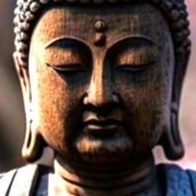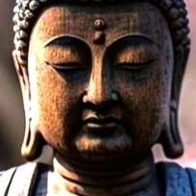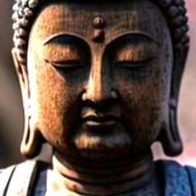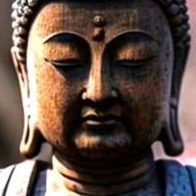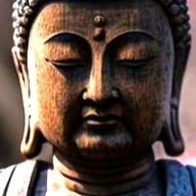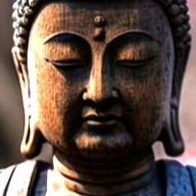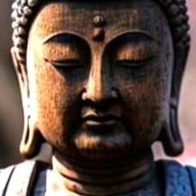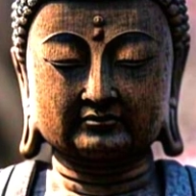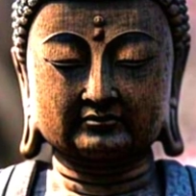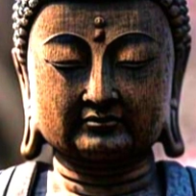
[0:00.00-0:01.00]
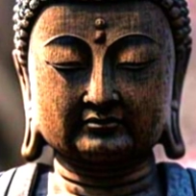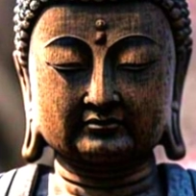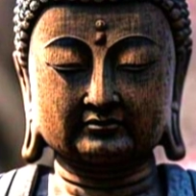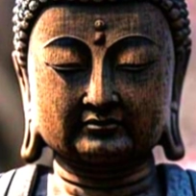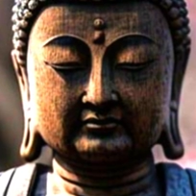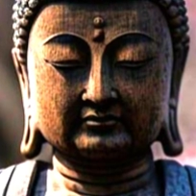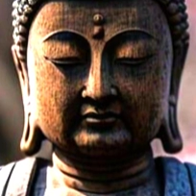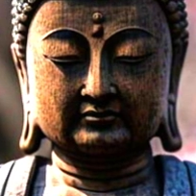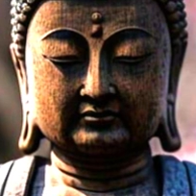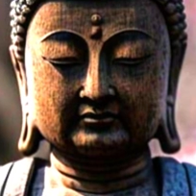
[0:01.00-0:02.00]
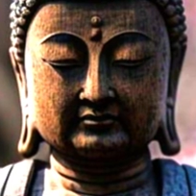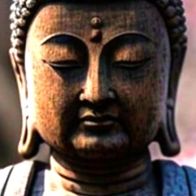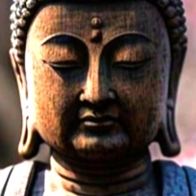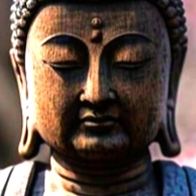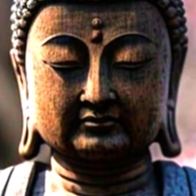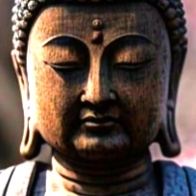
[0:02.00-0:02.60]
[no speech]